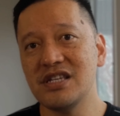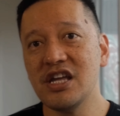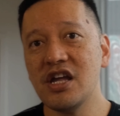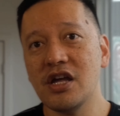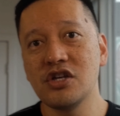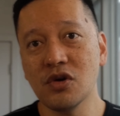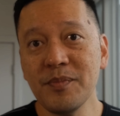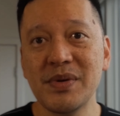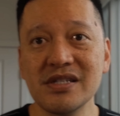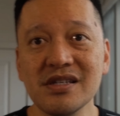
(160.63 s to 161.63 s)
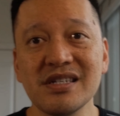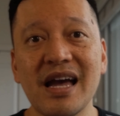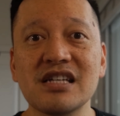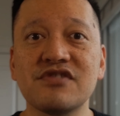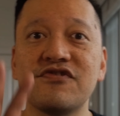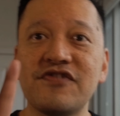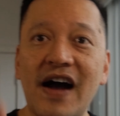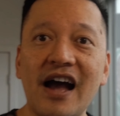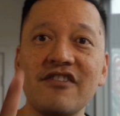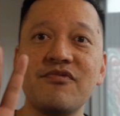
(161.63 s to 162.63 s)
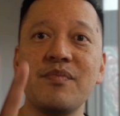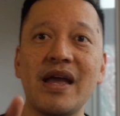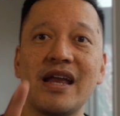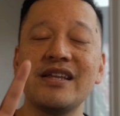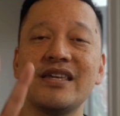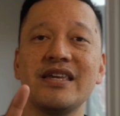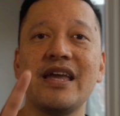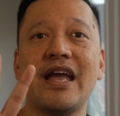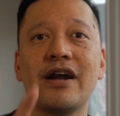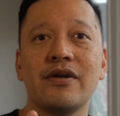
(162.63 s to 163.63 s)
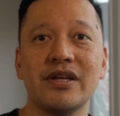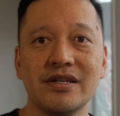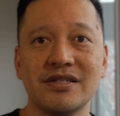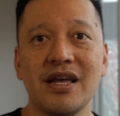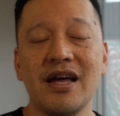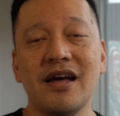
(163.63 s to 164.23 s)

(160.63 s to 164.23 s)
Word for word: see, your business has five main key areas